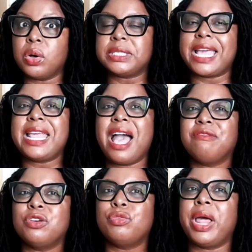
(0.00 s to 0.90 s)
and have
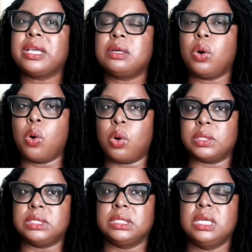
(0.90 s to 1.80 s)
a
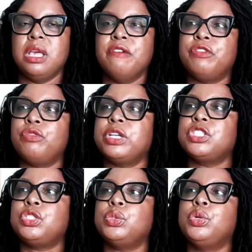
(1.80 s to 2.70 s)
record for
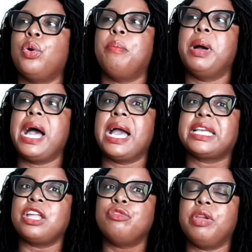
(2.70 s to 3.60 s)
us to go back
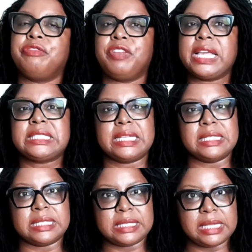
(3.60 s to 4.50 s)
and reflect
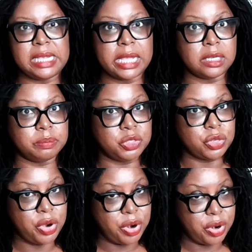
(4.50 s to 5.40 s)
and see and
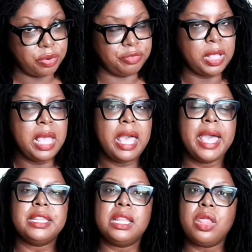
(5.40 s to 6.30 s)
observe
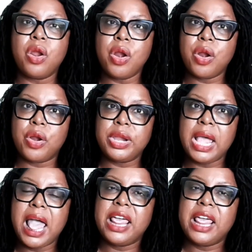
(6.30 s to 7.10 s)
and learn,